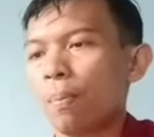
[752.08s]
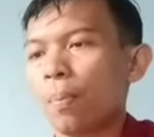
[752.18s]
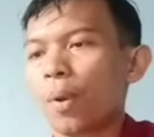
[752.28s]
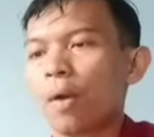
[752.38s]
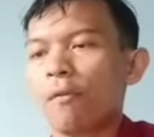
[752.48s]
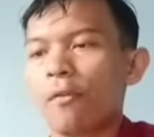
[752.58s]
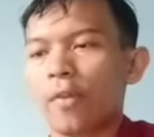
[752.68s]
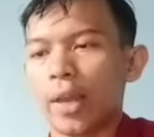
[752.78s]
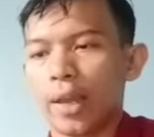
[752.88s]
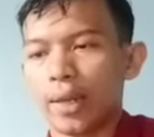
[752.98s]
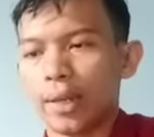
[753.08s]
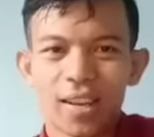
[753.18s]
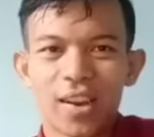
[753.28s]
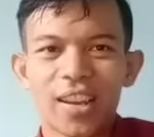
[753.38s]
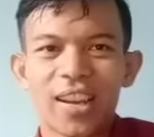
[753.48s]
proofread.
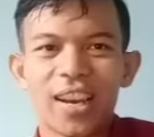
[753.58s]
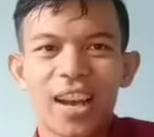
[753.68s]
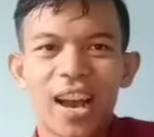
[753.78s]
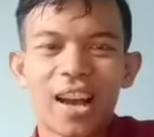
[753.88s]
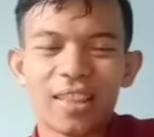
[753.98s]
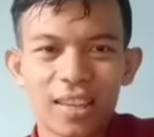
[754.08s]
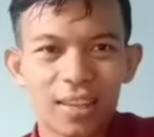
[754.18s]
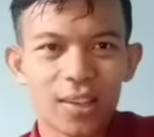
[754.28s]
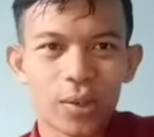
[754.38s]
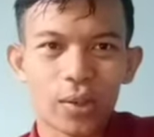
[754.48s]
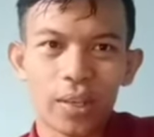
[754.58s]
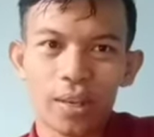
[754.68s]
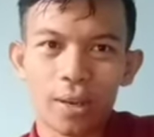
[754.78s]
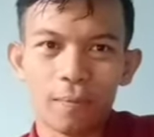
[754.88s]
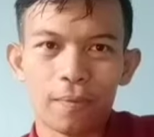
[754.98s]
Okay, I think that's all
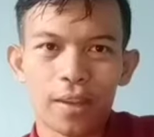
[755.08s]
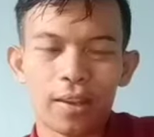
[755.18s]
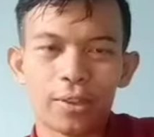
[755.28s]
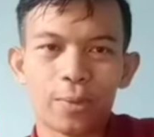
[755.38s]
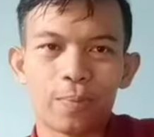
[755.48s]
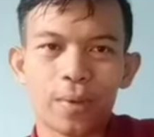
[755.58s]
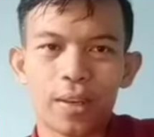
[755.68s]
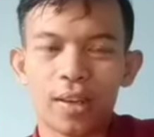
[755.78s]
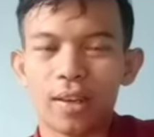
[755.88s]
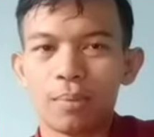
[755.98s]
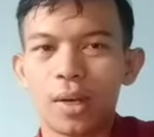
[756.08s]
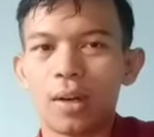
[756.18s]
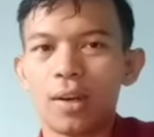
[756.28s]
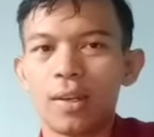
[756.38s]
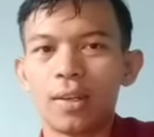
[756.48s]
enough. My explain
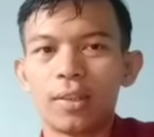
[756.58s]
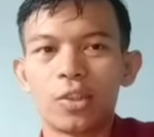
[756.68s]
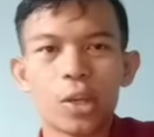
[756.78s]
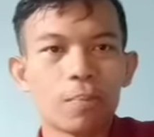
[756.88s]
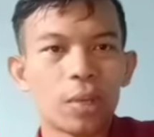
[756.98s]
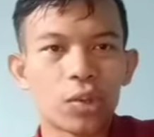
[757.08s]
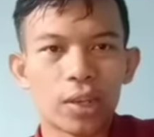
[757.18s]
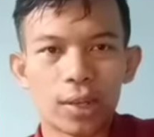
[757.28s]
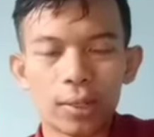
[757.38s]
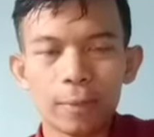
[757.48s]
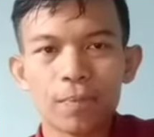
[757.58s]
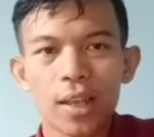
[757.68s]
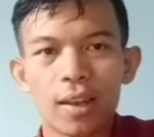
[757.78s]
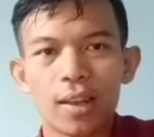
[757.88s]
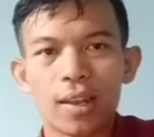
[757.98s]
about three material
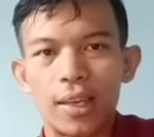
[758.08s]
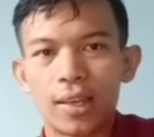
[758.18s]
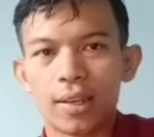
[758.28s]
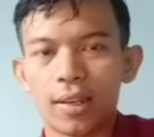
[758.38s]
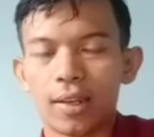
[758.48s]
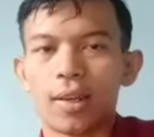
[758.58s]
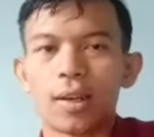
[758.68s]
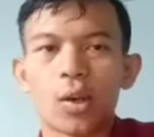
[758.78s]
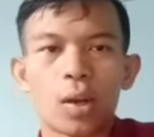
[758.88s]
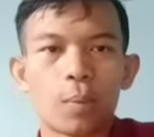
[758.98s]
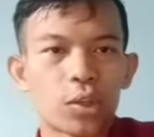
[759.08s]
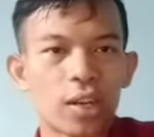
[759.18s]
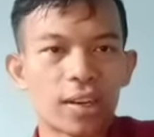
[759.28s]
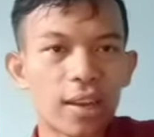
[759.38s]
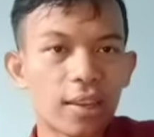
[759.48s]
like collaboration
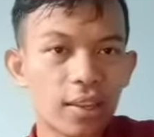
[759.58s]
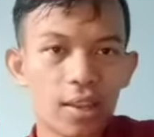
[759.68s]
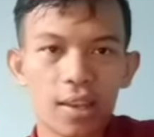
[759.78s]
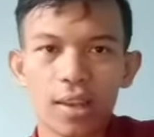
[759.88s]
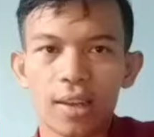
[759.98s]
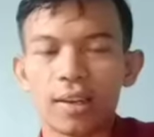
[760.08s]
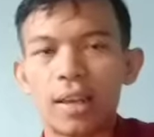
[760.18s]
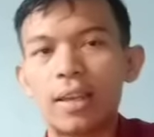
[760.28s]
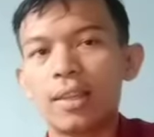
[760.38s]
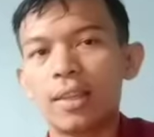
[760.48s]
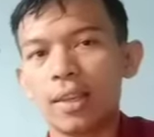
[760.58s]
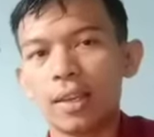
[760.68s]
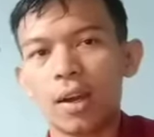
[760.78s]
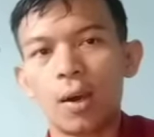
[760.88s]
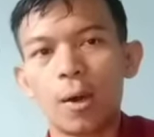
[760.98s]
and
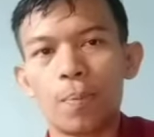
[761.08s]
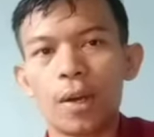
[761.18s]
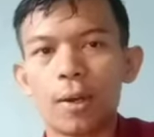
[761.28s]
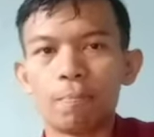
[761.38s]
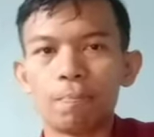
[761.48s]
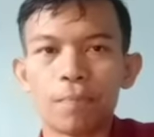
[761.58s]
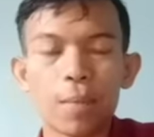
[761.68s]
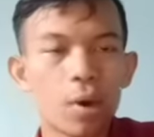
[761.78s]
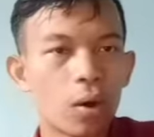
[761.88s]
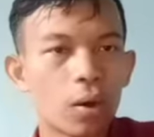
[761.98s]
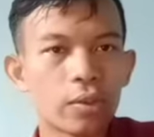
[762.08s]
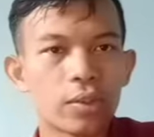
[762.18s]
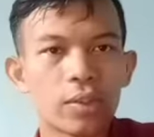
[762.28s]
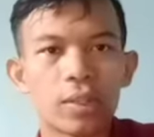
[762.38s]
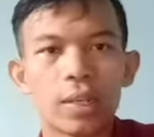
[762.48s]
writing of
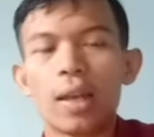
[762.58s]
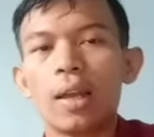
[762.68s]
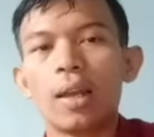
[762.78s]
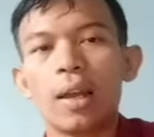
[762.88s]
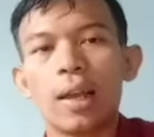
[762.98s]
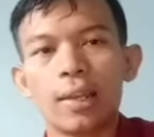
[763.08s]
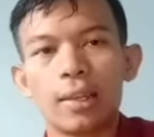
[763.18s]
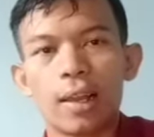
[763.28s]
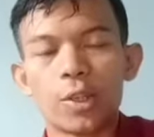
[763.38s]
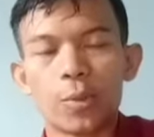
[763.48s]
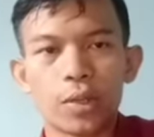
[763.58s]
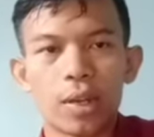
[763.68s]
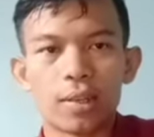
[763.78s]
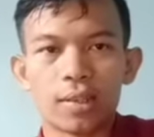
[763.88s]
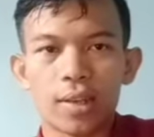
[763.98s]
memos, and the last
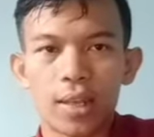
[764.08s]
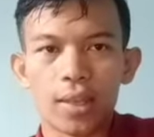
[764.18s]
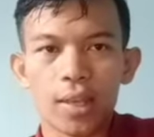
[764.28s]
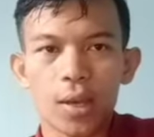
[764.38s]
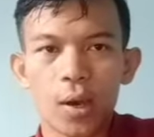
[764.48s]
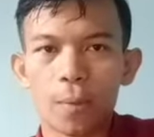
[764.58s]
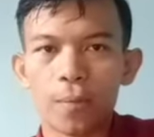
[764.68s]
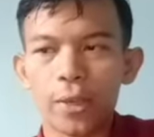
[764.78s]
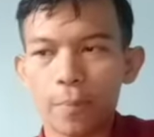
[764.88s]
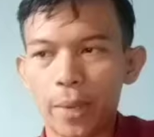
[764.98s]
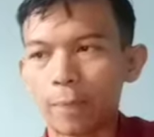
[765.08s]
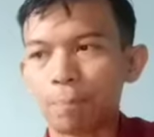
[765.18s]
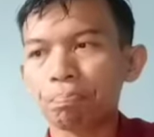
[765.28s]
material is writing of email.